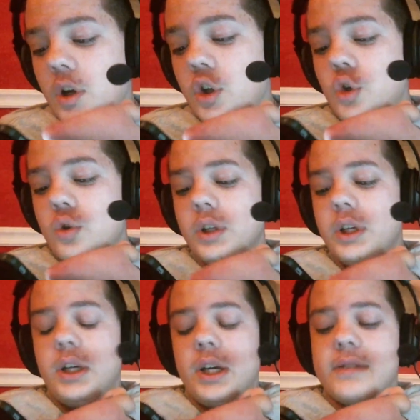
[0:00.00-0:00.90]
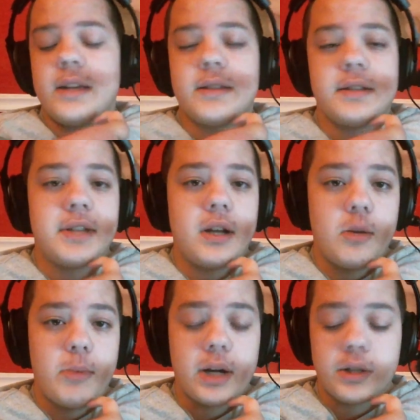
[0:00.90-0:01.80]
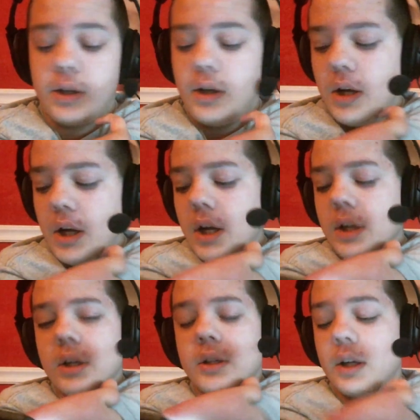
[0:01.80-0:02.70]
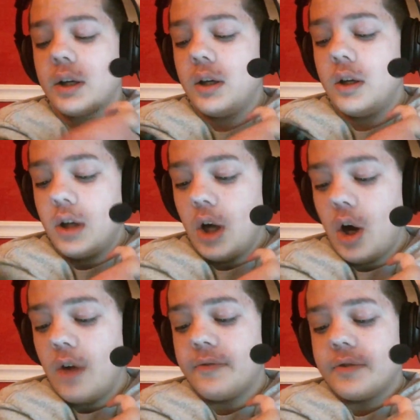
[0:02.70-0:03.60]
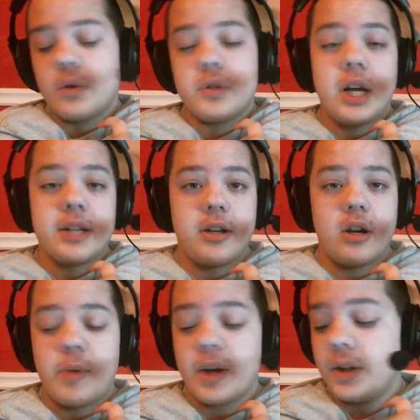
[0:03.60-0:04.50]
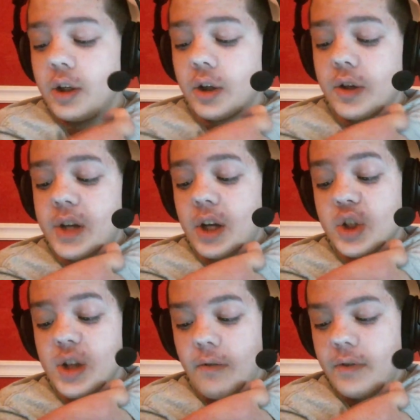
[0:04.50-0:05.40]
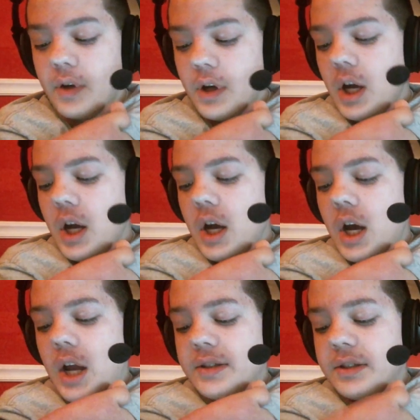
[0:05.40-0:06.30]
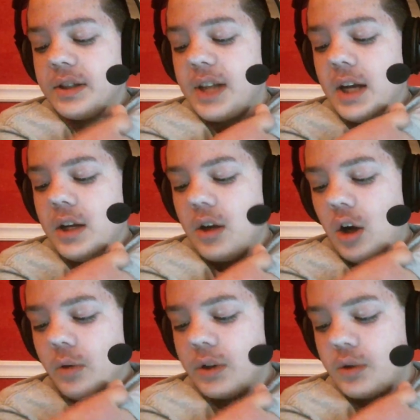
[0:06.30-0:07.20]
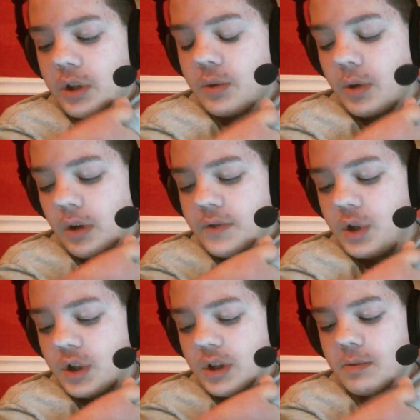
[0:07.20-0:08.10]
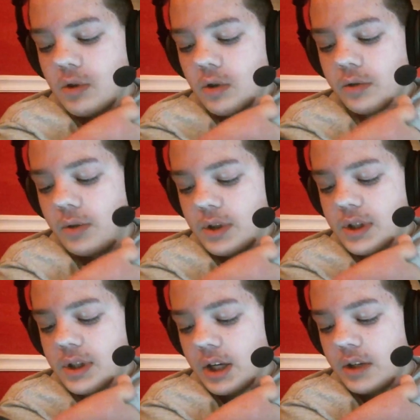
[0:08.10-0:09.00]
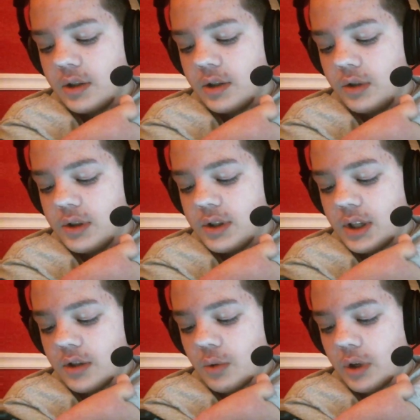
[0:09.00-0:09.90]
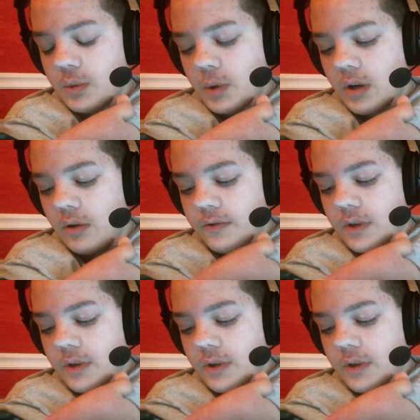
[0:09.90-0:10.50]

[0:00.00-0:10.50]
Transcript: Usually, it's set to set automatically. You're going to click Off, so it's not set automatically, and you're going to set it yourself. And set the date all the way to 2012, so you just keep scrolling through this thing until it's set to 2012.